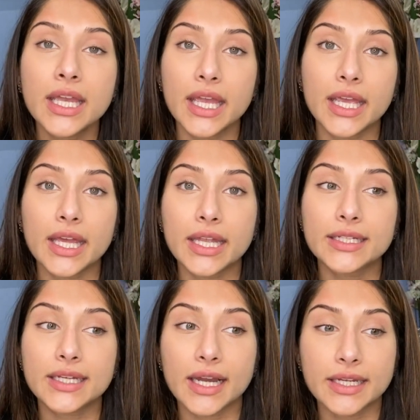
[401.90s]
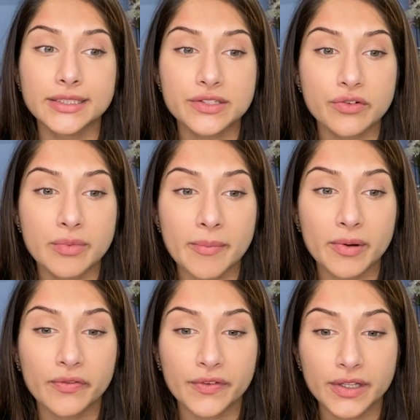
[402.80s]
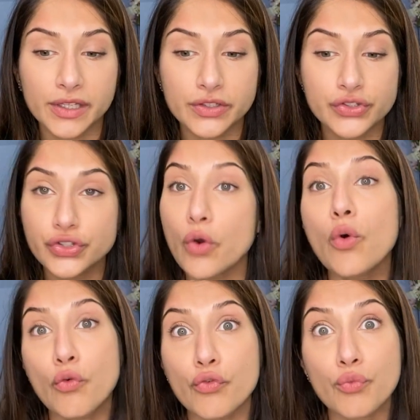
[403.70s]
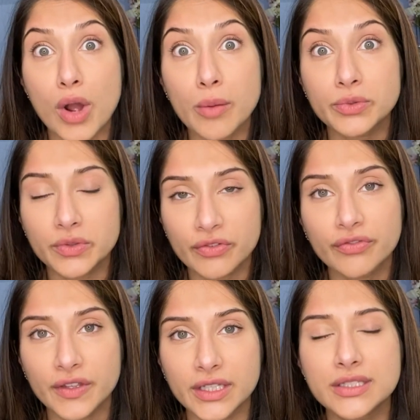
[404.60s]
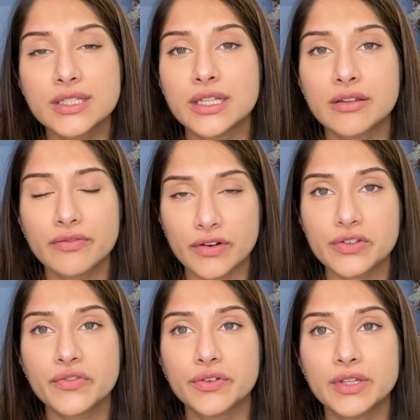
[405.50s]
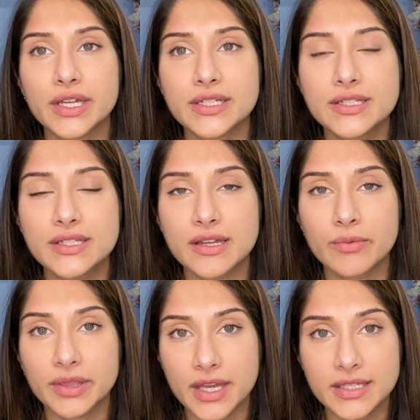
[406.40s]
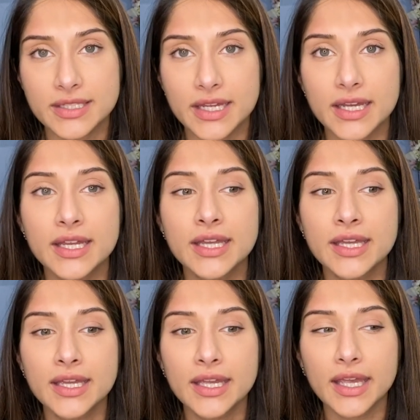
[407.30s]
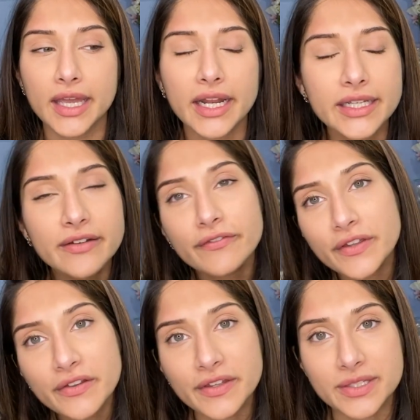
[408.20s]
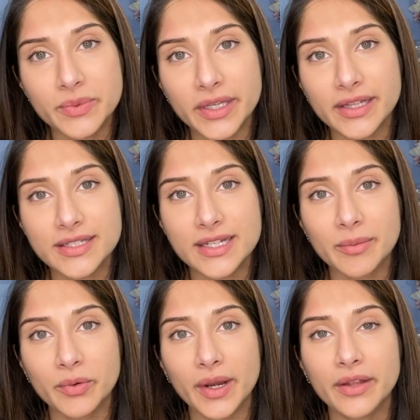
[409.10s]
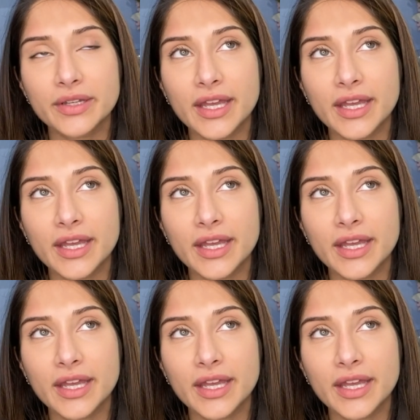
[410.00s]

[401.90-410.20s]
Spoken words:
And I just remember feeling so overwhelmed with feeds in the first few days with Asia. And I didn't feel this way this time around.